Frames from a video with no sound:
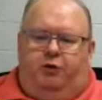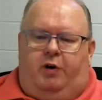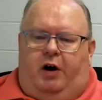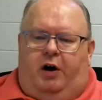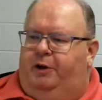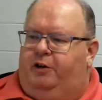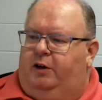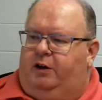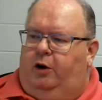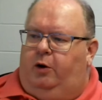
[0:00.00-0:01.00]
on from this.
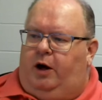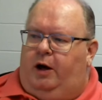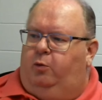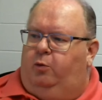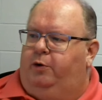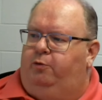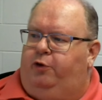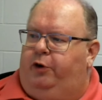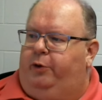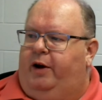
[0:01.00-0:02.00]
One
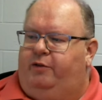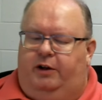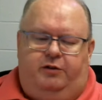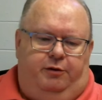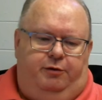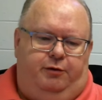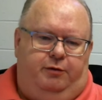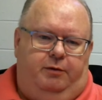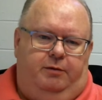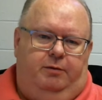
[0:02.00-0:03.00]
further evidence of
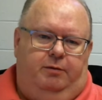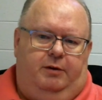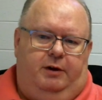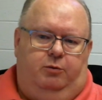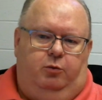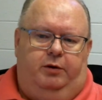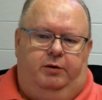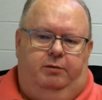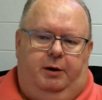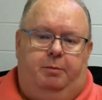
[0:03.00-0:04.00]
that would,
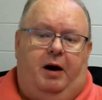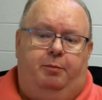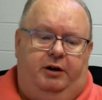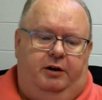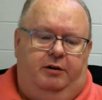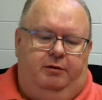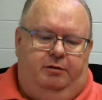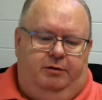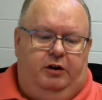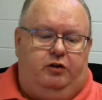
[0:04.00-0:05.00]
in my opinion,
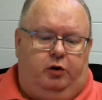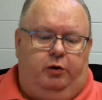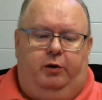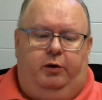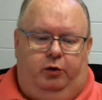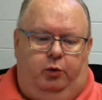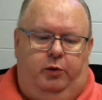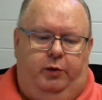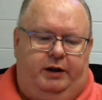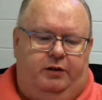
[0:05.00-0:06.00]
disagree with what
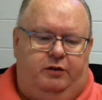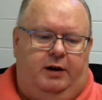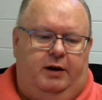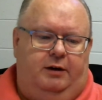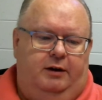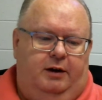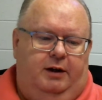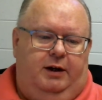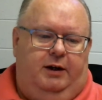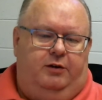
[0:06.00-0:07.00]
Rick is saying
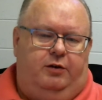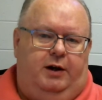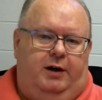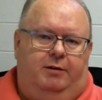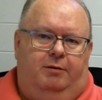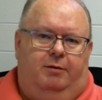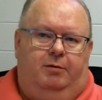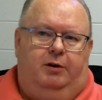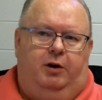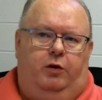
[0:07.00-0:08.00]
is that
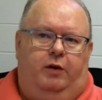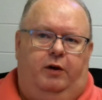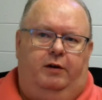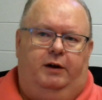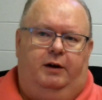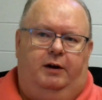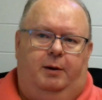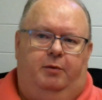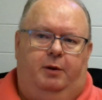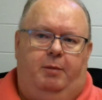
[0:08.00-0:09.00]

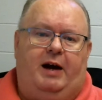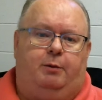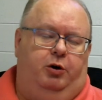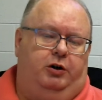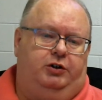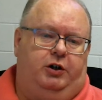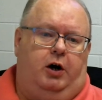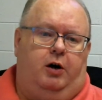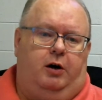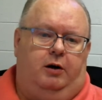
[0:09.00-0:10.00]
the MacBooks
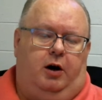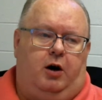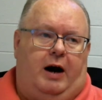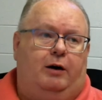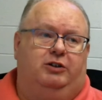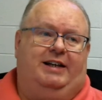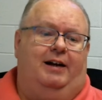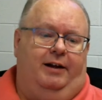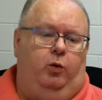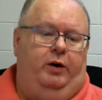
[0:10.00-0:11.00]
are
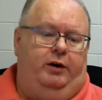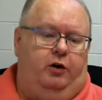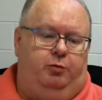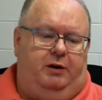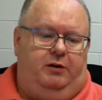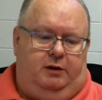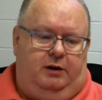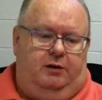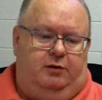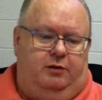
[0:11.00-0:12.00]
outselling Windows
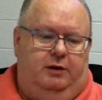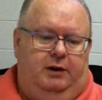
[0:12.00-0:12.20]
PCs